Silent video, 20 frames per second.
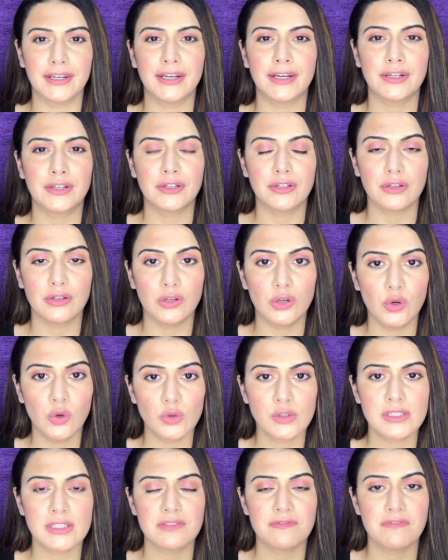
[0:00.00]
It
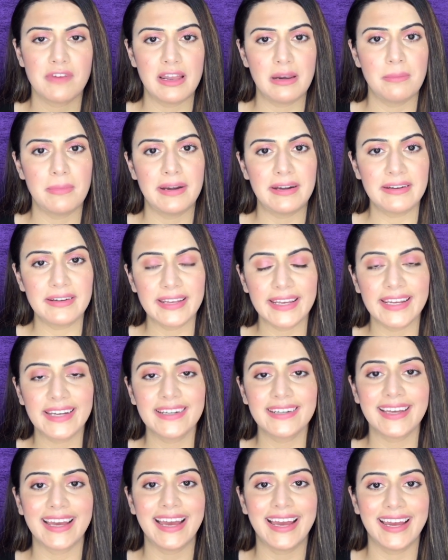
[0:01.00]
looks well
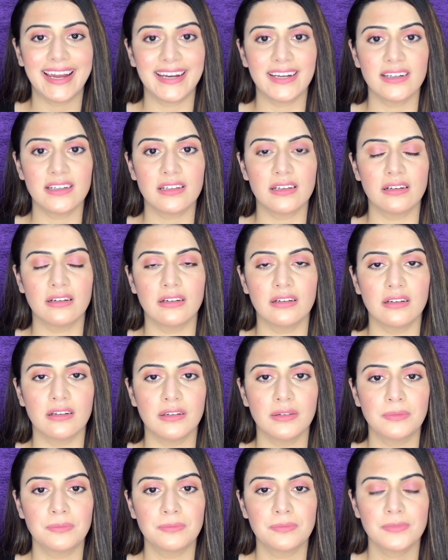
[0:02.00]
maintained and
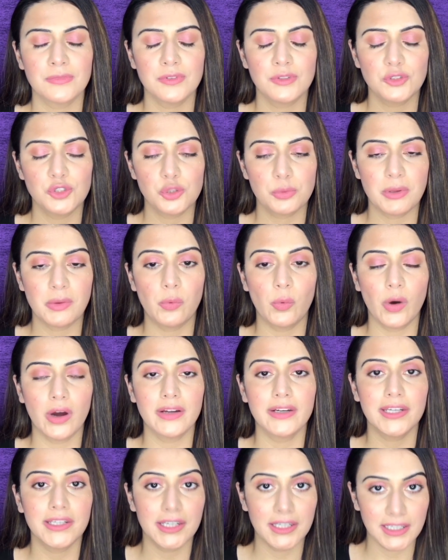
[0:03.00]
to be
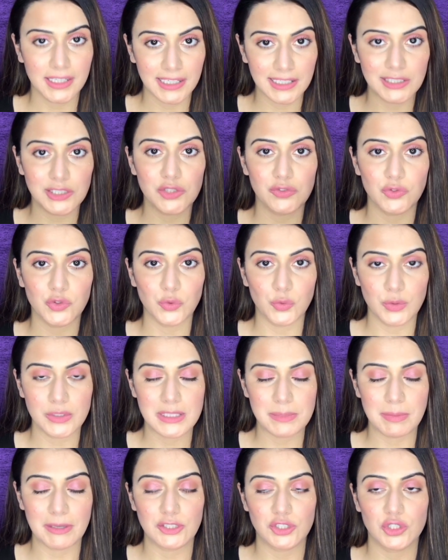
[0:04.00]
worn in an interview
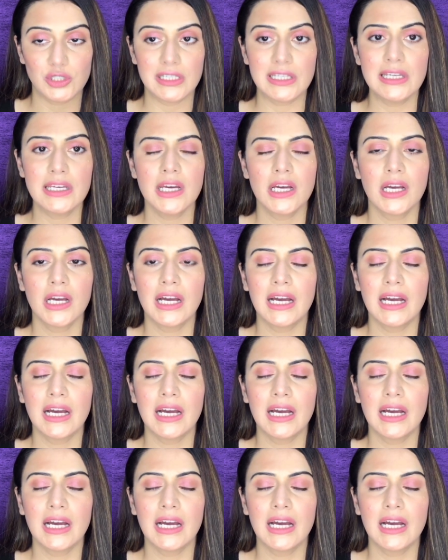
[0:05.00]
especially.